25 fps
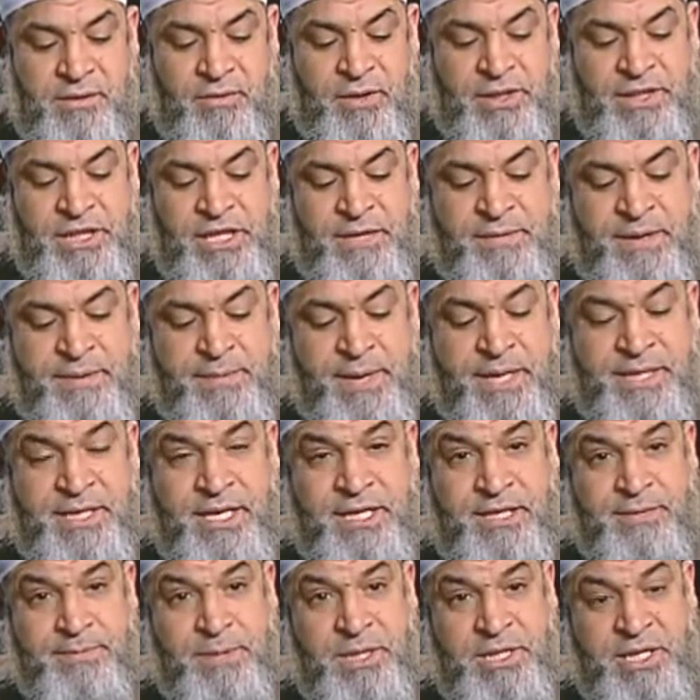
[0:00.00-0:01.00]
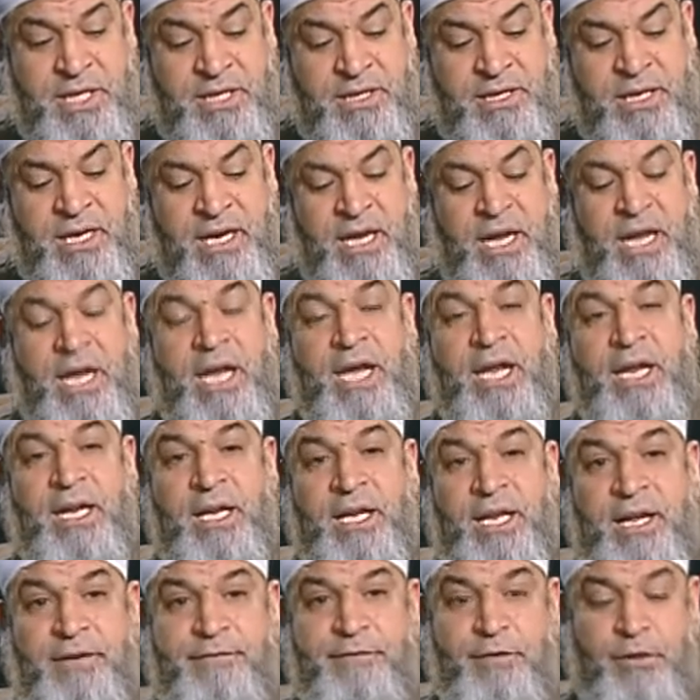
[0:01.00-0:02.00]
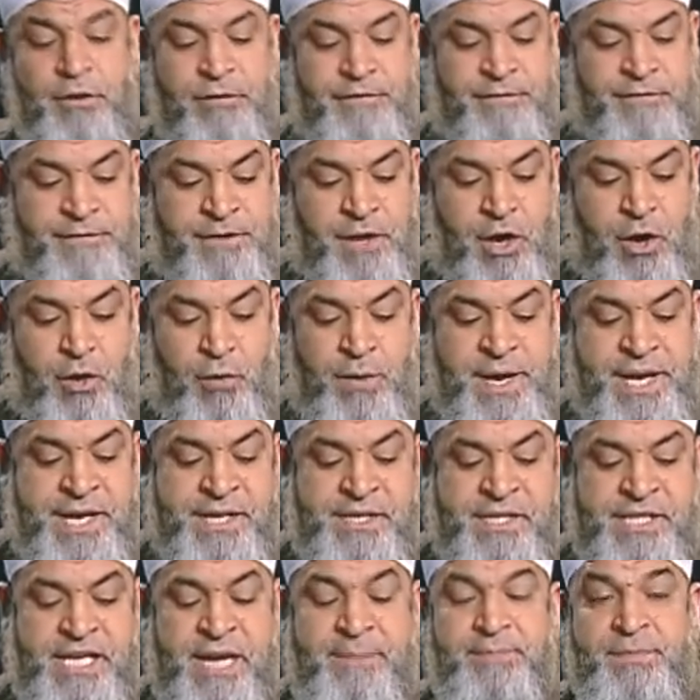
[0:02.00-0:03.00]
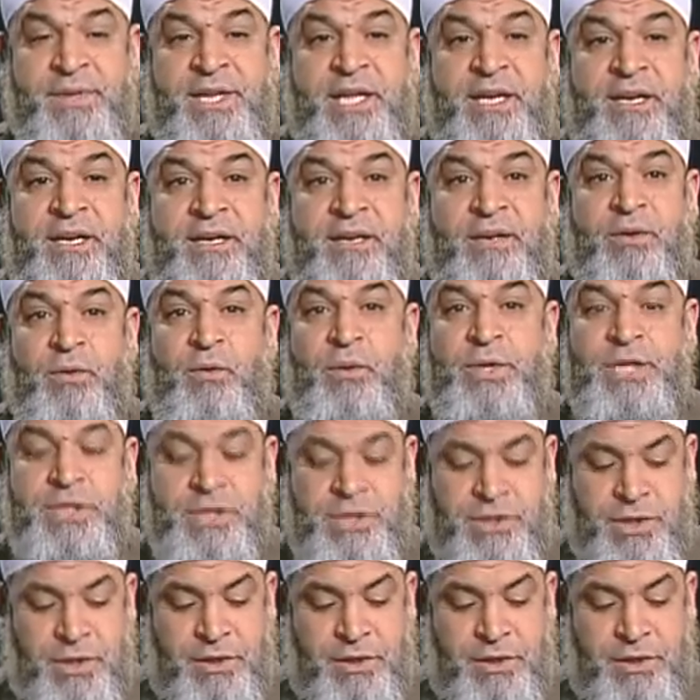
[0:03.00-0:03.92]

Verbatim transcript: What do you mean by suspicion? Level of knowing something with